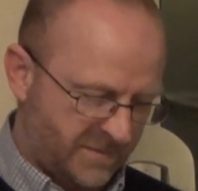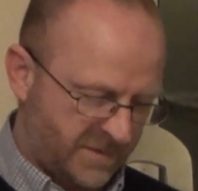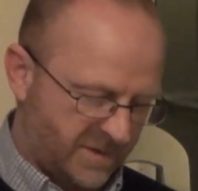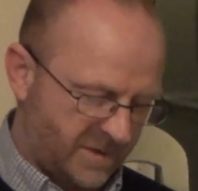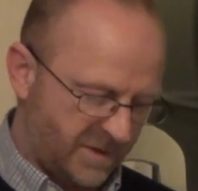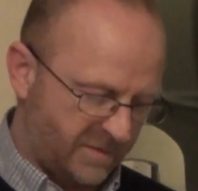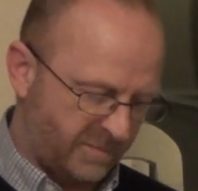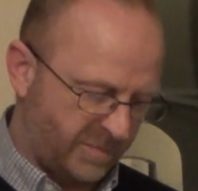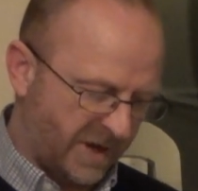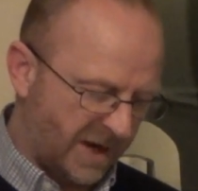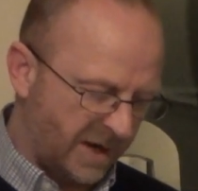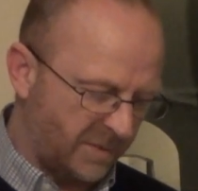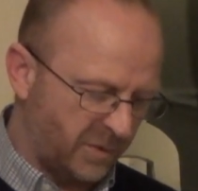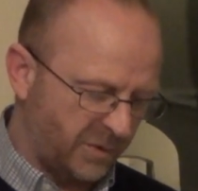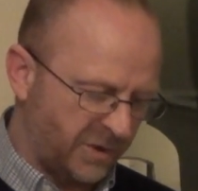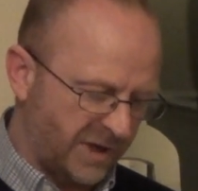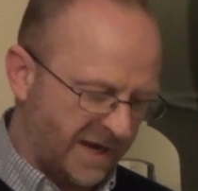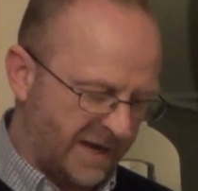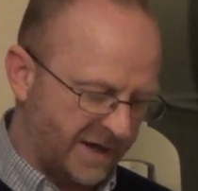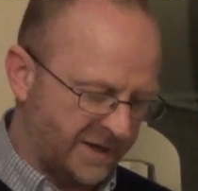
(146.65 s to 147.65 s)
The
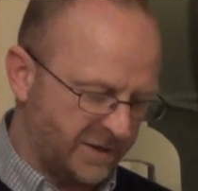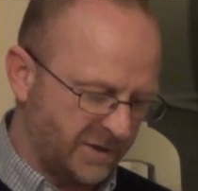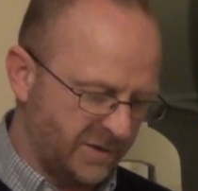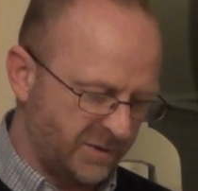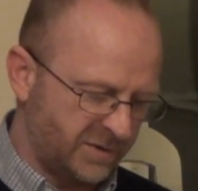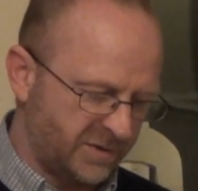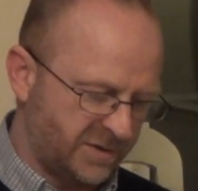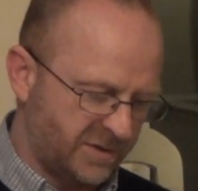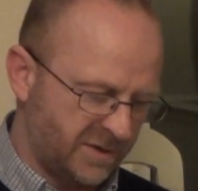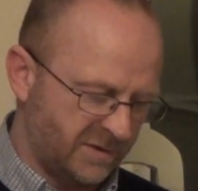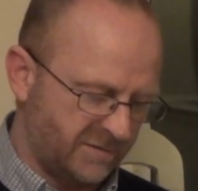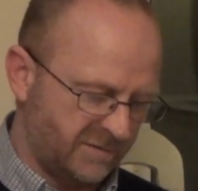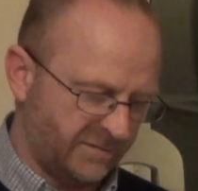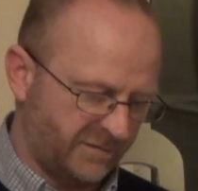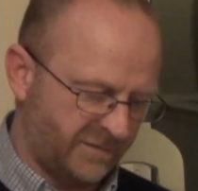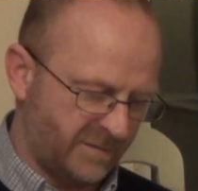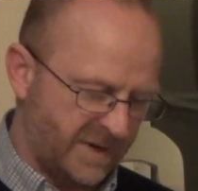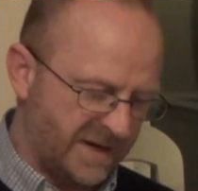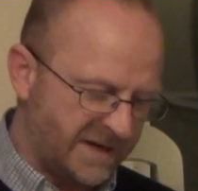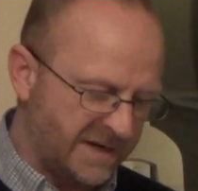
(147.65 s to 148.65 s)
Bible that I used
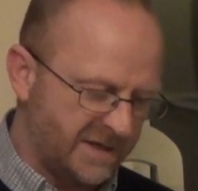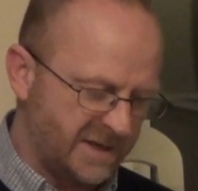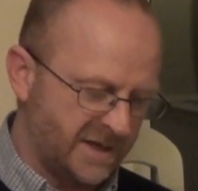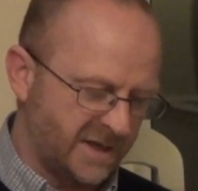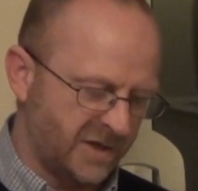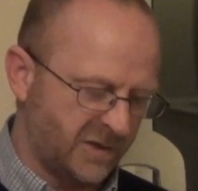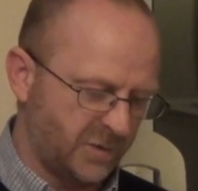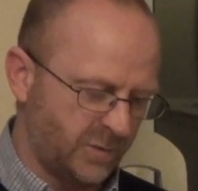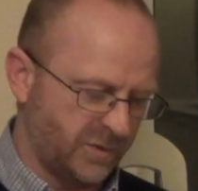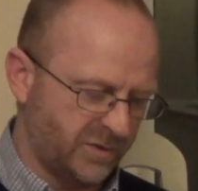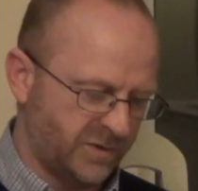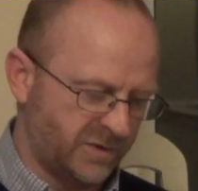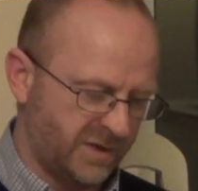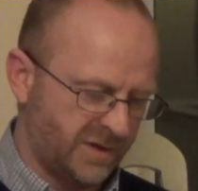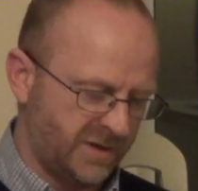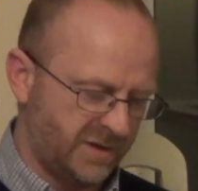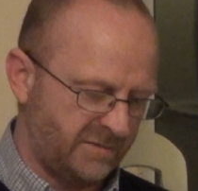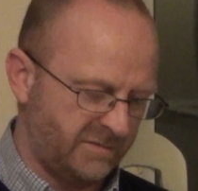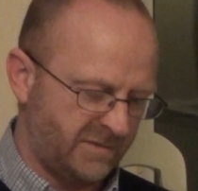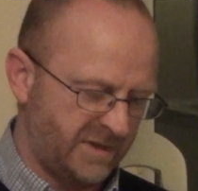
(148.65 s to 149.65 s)
for many years was
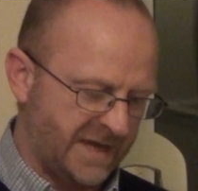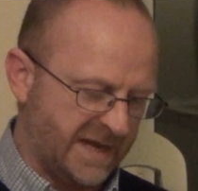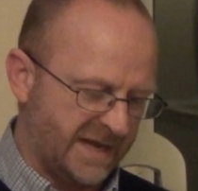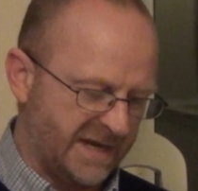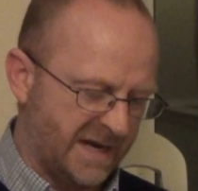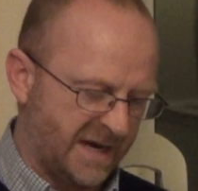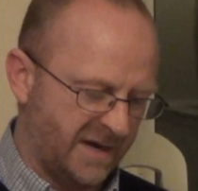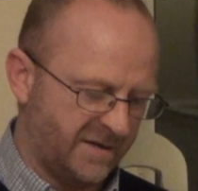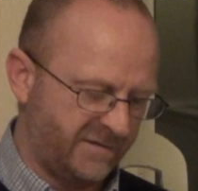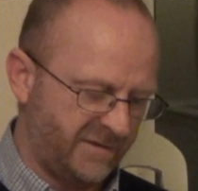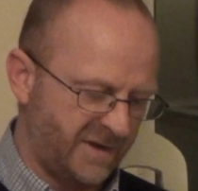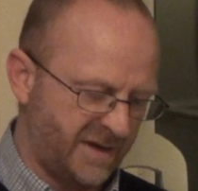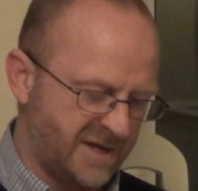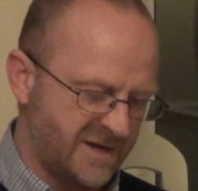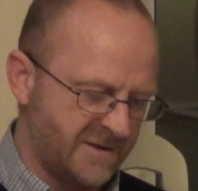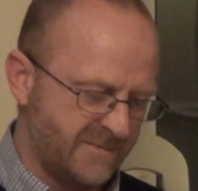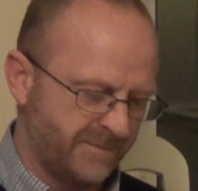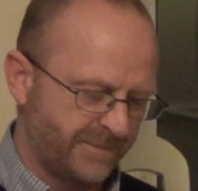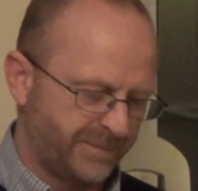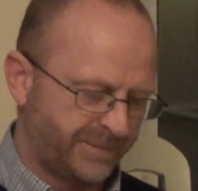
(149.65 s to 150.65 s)
the
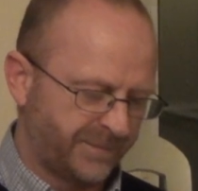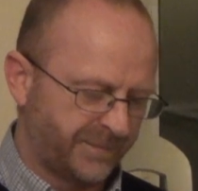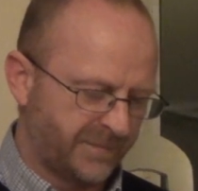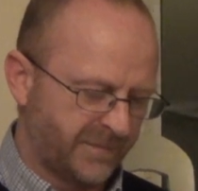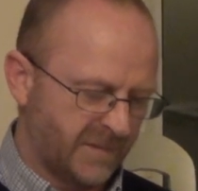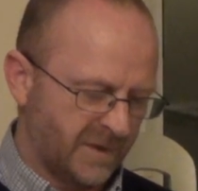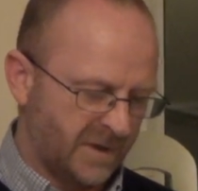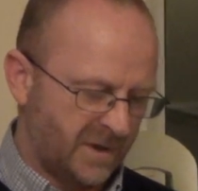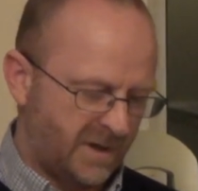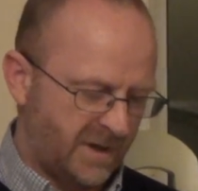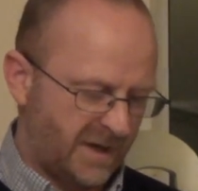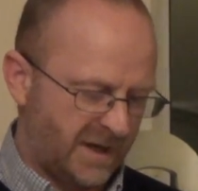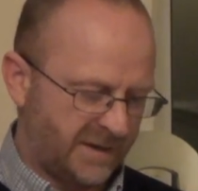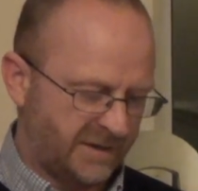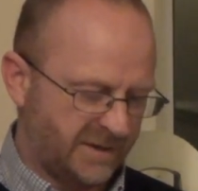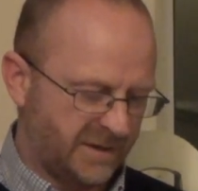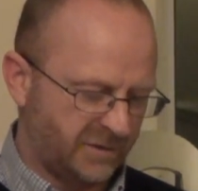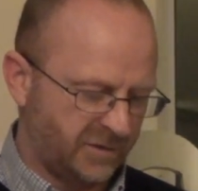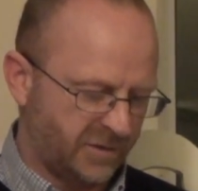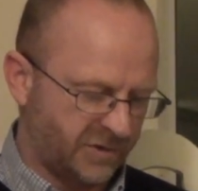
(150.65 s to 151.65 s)
NIV,
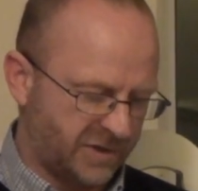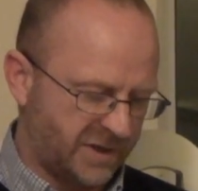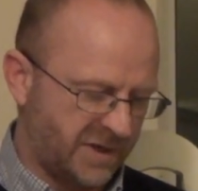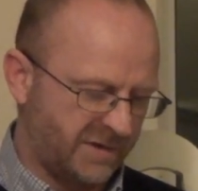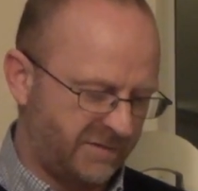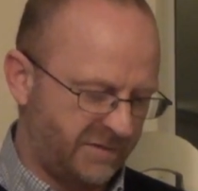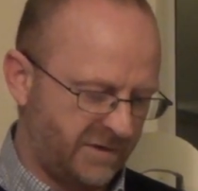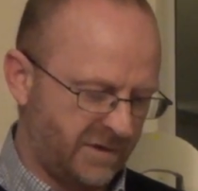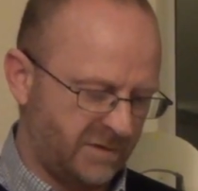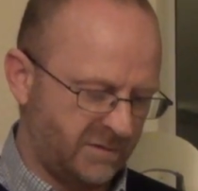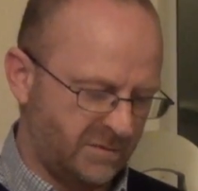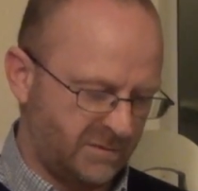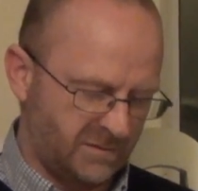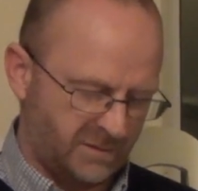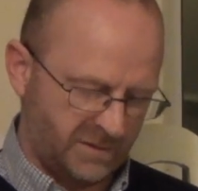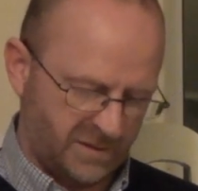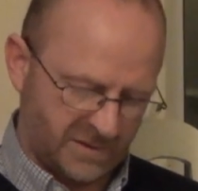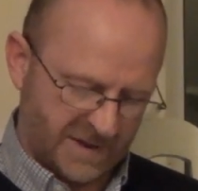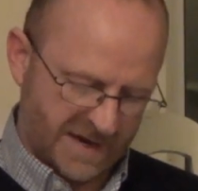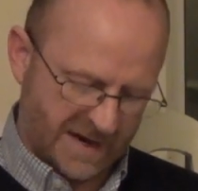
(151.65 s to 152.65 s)
and I'll just give
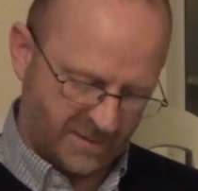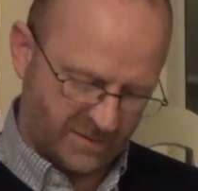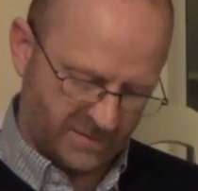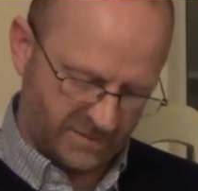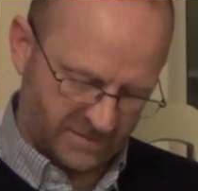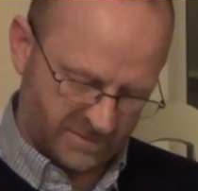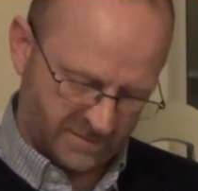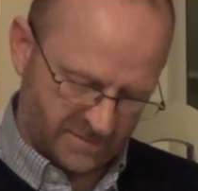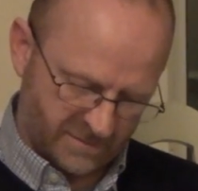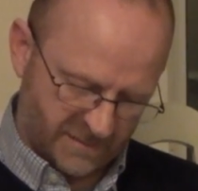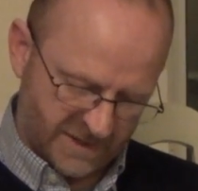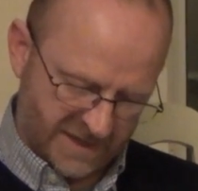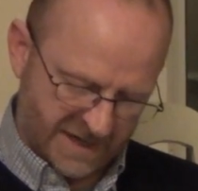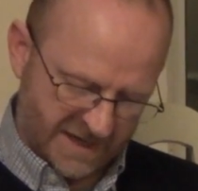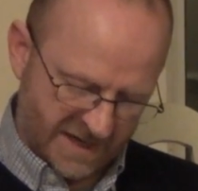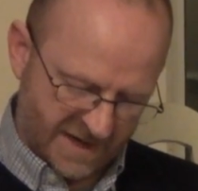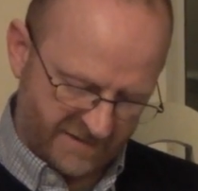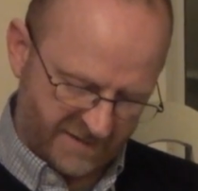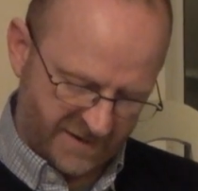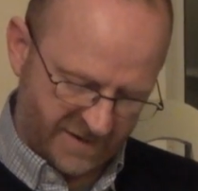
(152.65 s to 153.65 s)
you how the
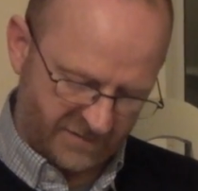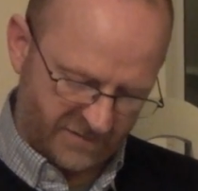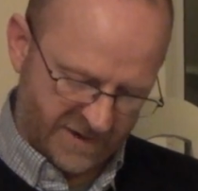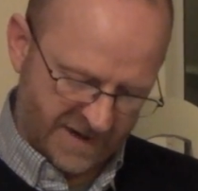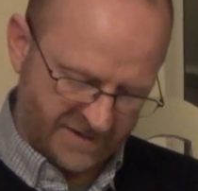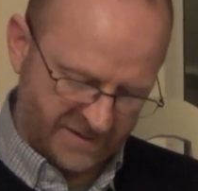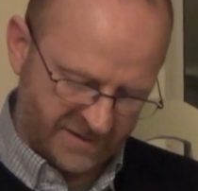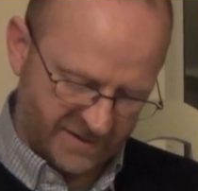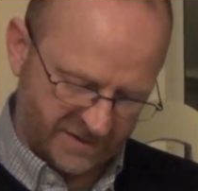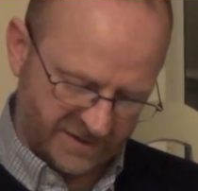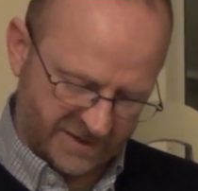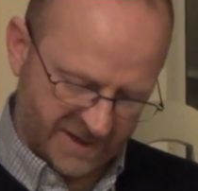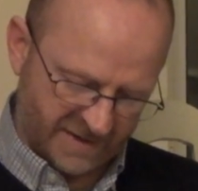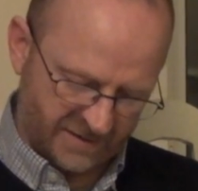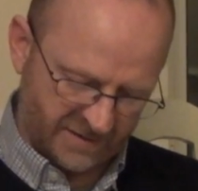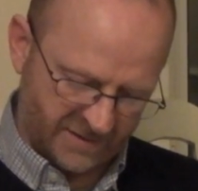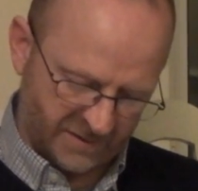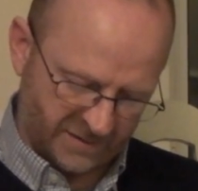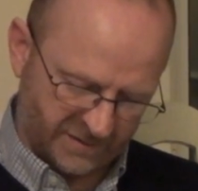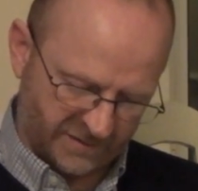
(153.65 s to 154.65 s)
NIV renders
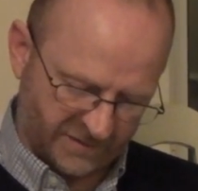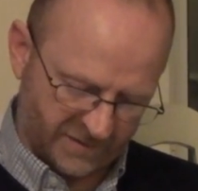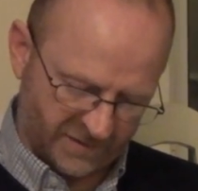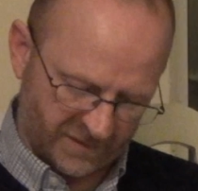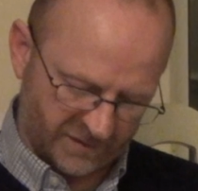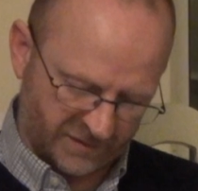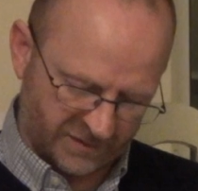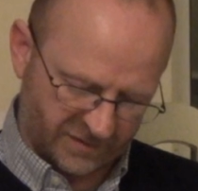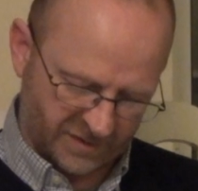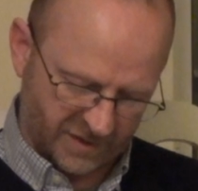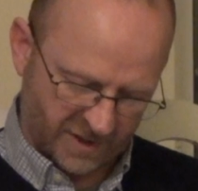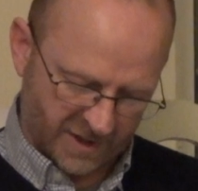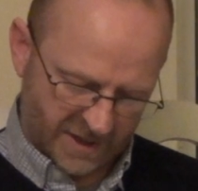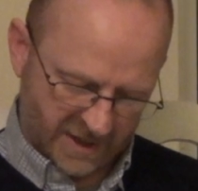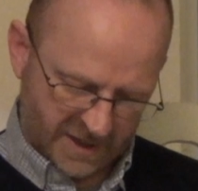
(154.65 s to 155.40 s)
that those first